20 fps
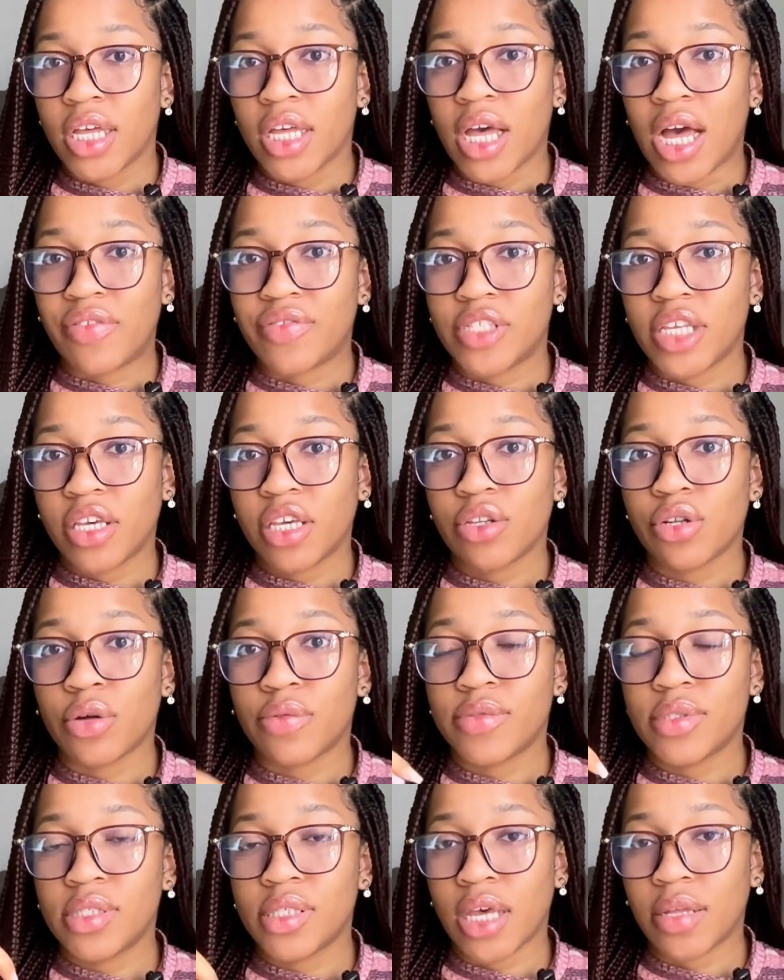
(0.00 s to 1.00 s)
I've taken
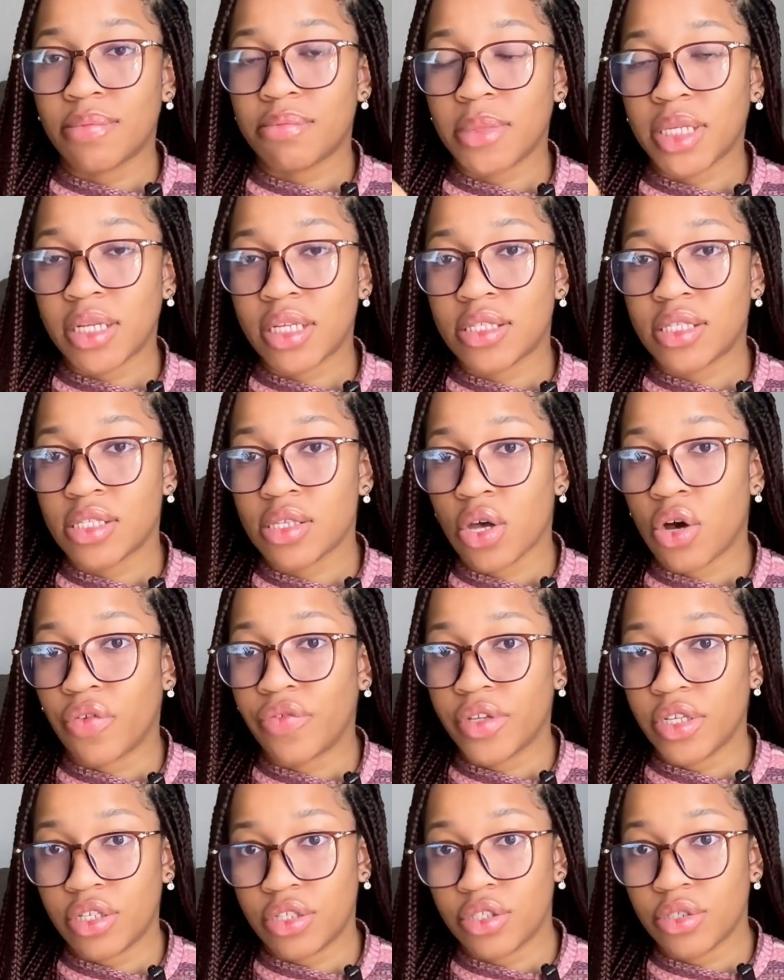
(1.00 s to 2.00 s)
off 10 minutes
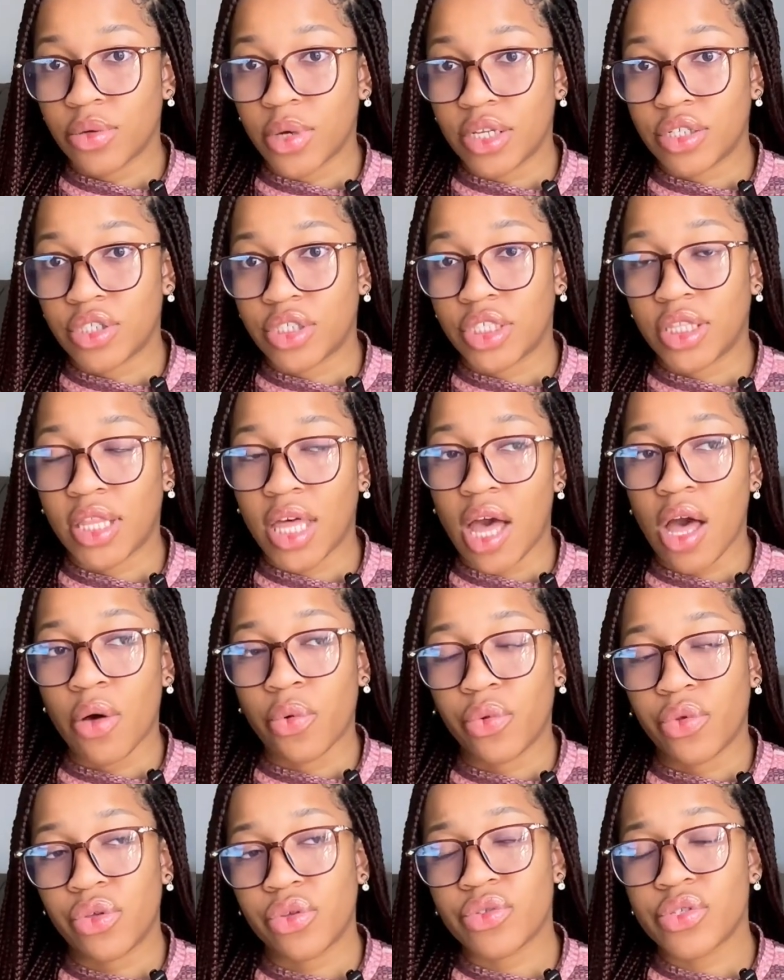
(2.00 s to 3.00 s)
of each question that I
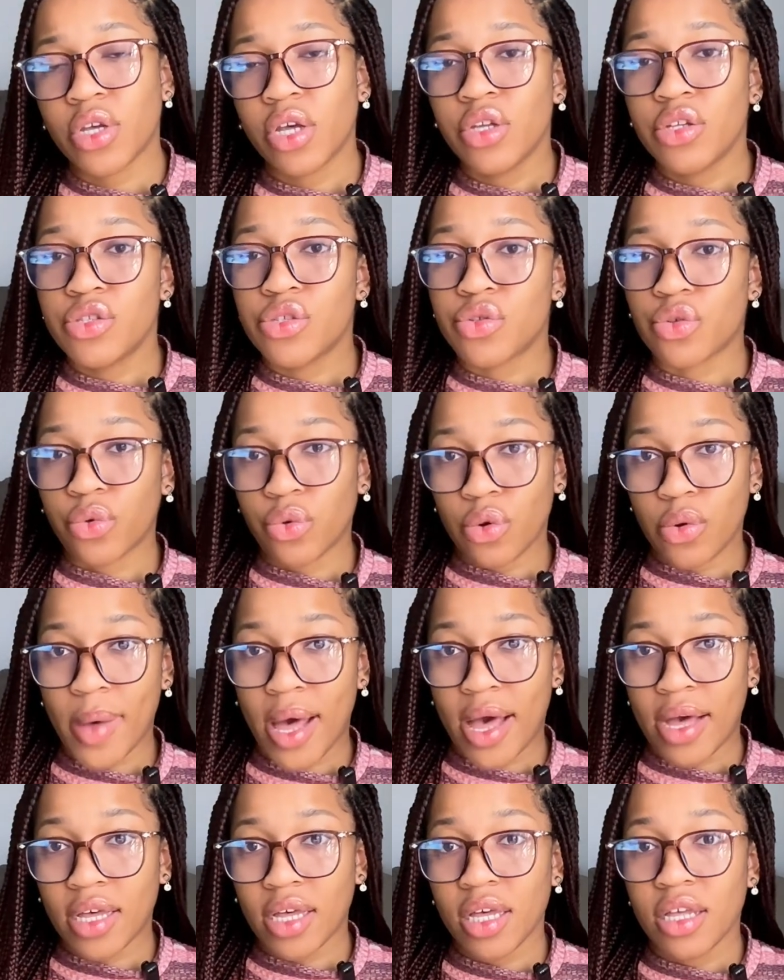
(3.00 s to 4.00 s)
will use to go
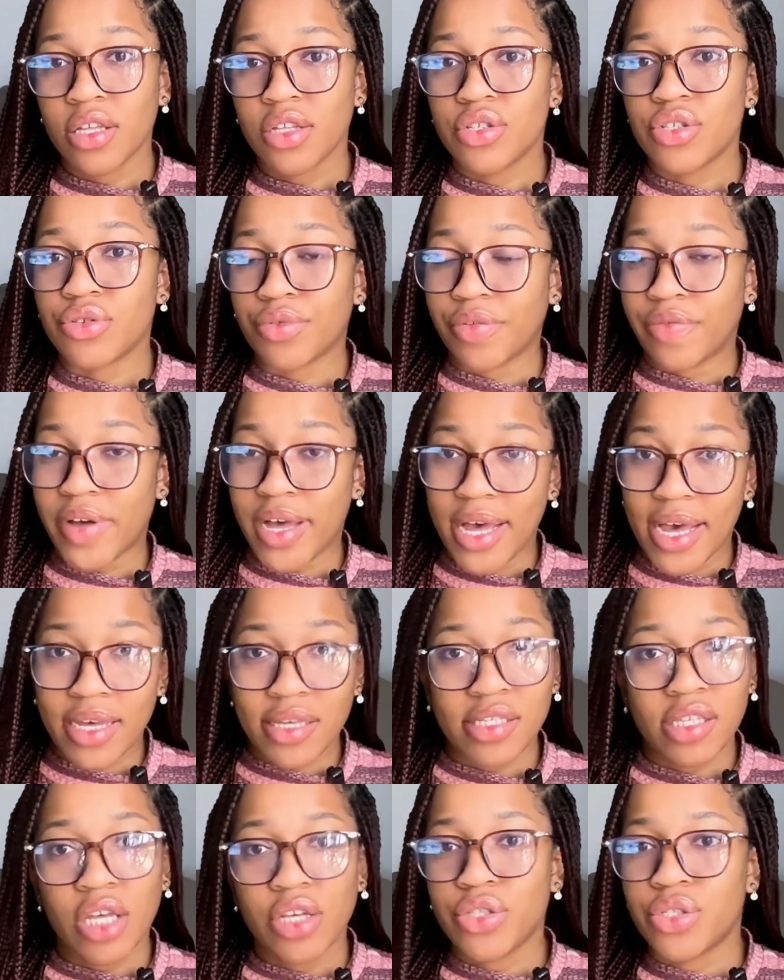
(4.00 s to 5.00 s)
back, to
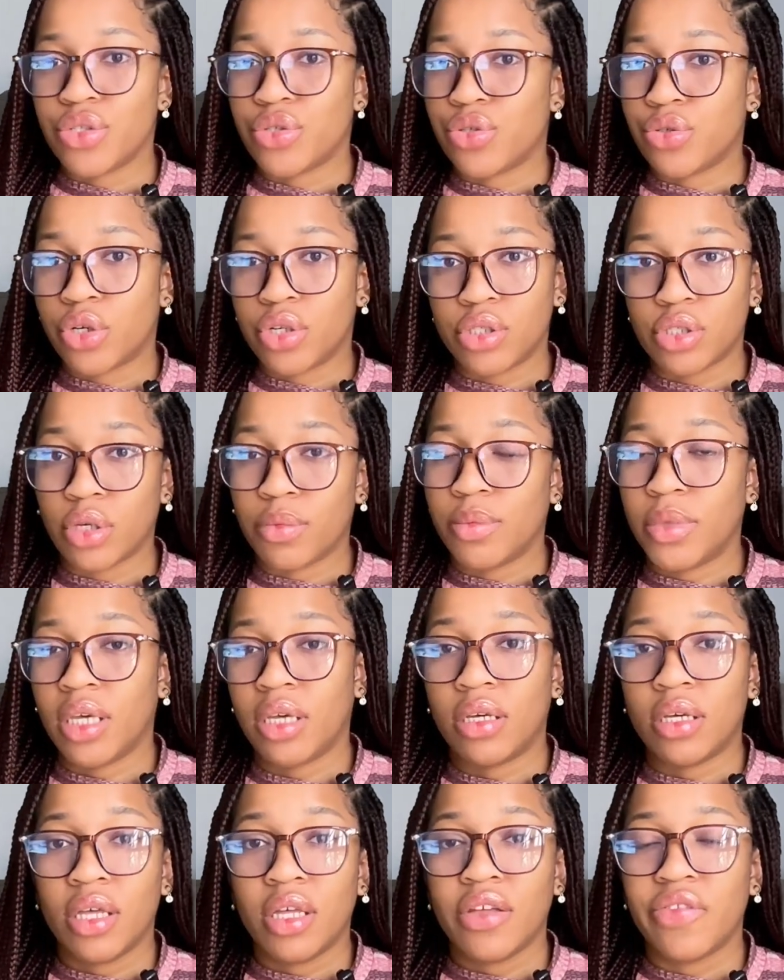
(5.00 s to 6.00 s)
revise, to draw
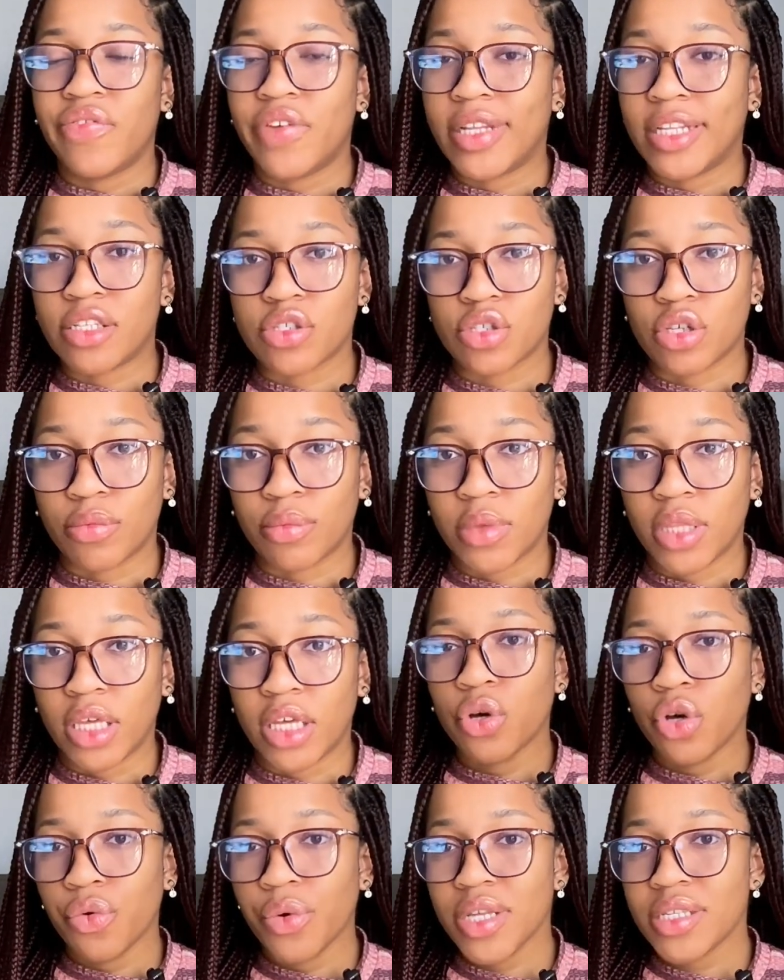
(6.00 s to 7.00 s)
something, fill in something.
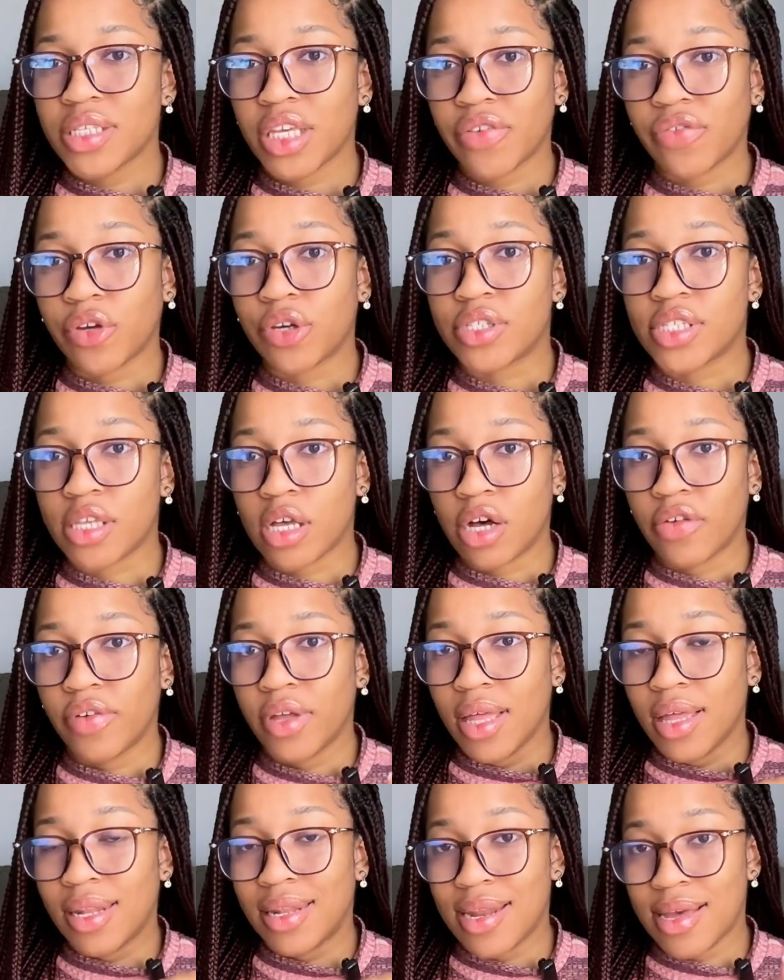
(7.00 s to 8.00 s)
Always give yourself
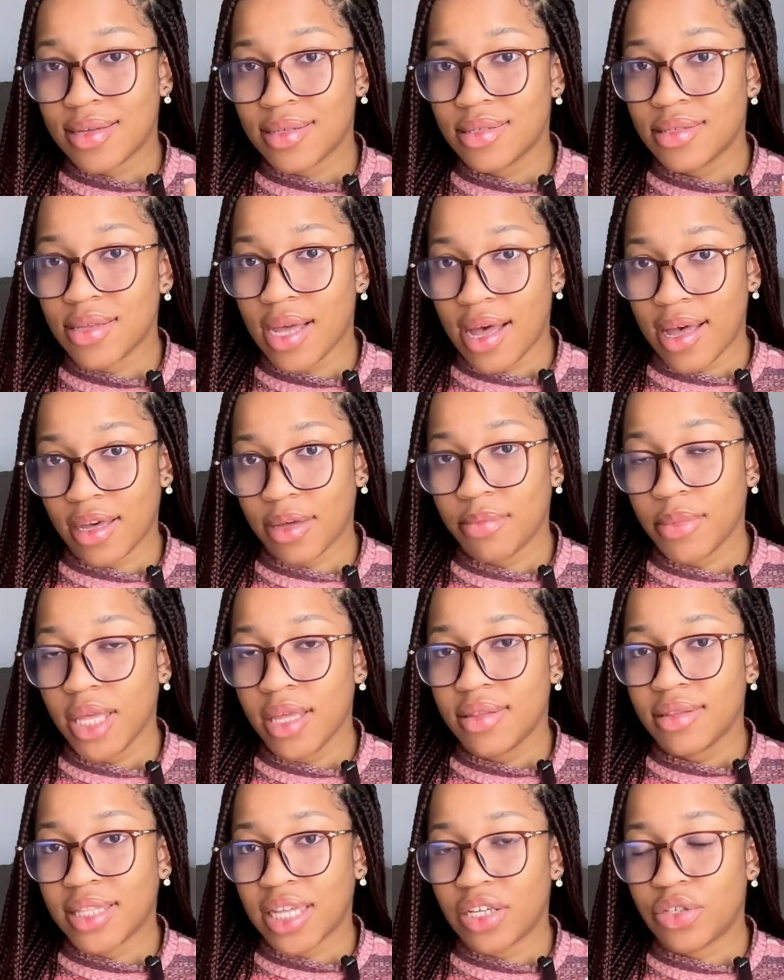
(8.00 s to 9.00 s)
less time
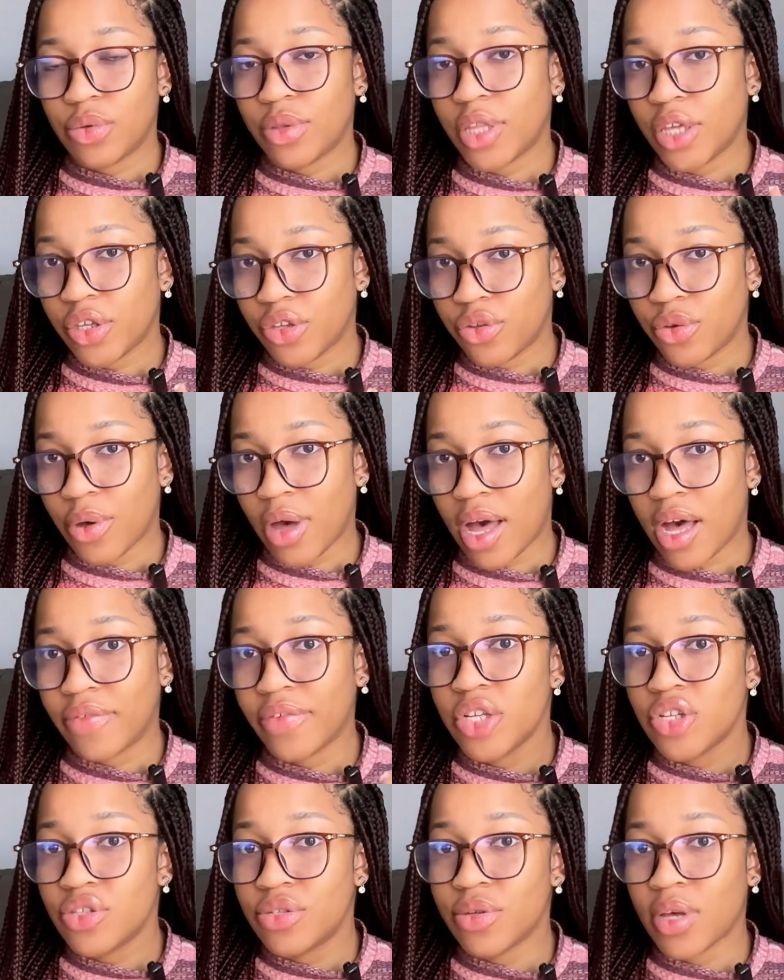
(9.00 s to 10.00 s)
than you think you have
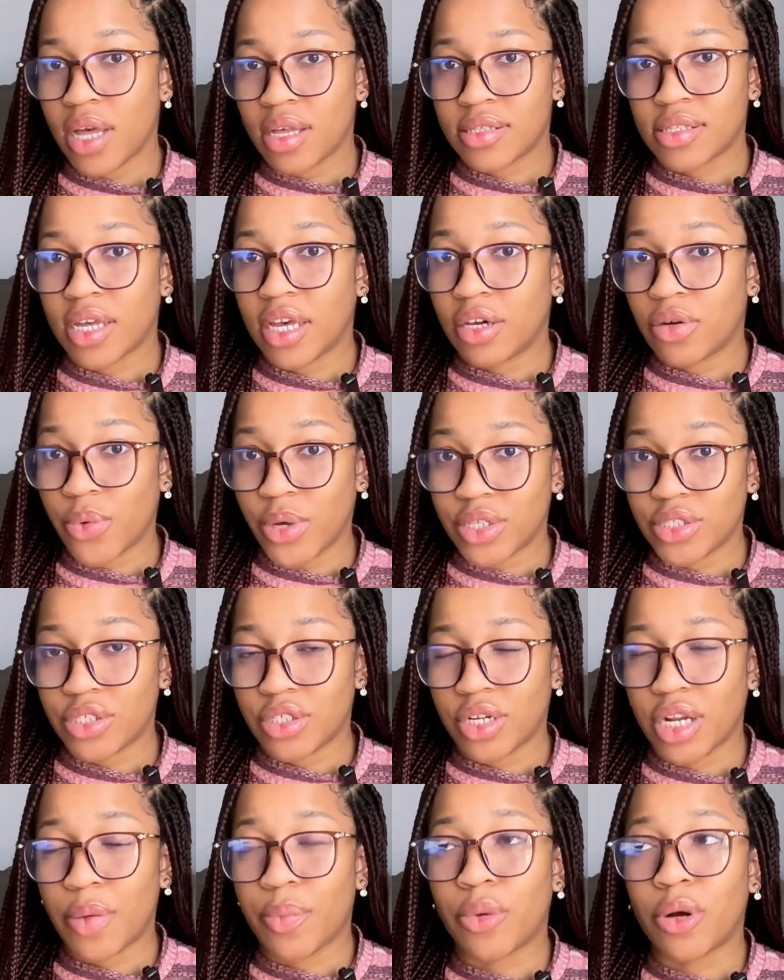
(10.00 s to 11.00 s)
to answer a
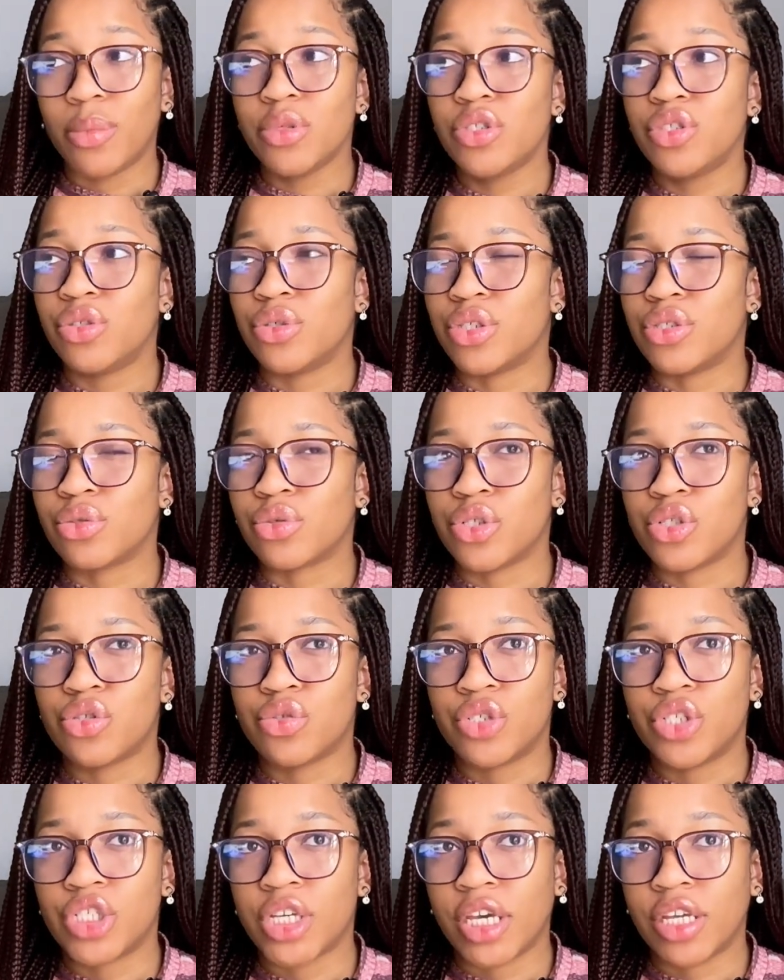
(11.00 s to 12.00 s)
question. I promise you it's going
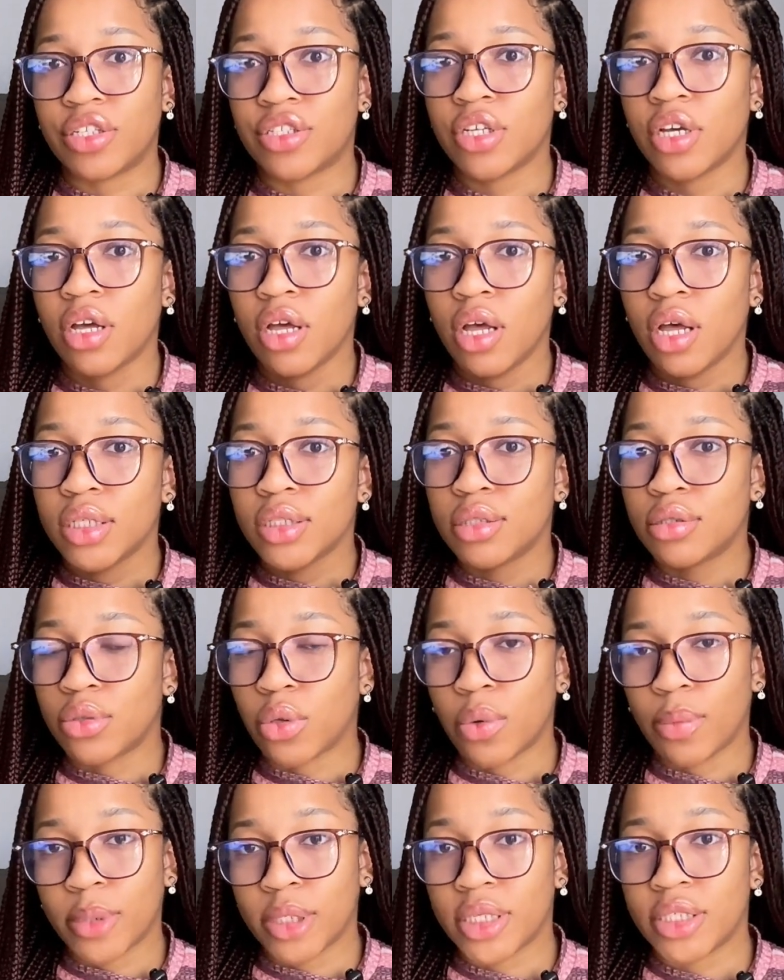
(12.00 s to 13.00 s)
to change
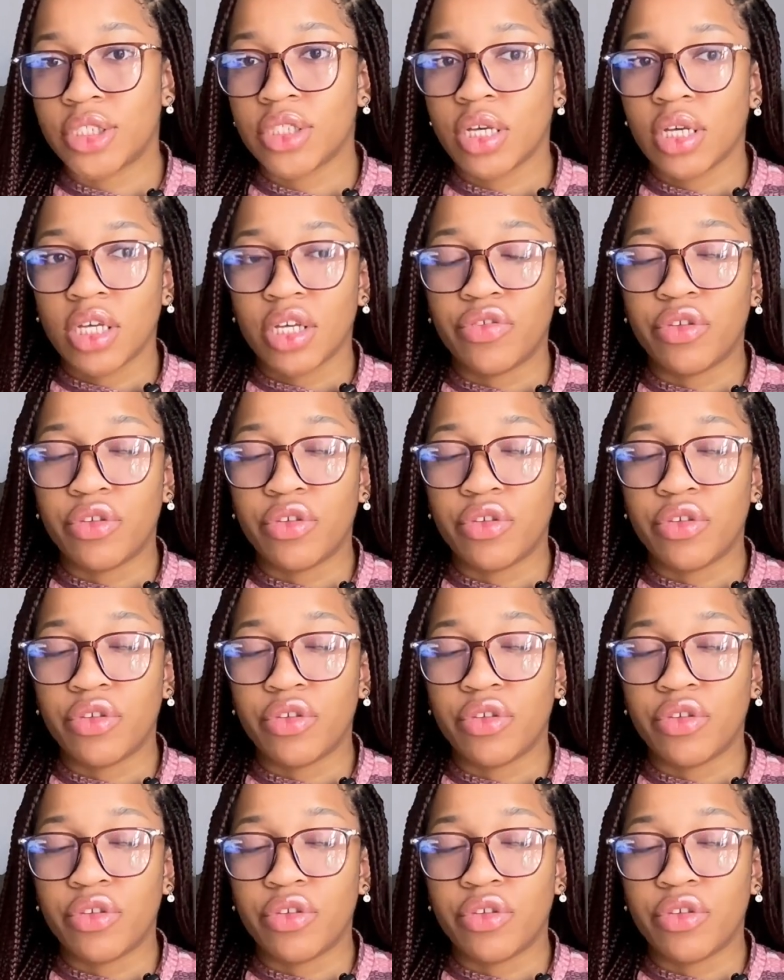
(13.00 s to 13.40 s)
so much.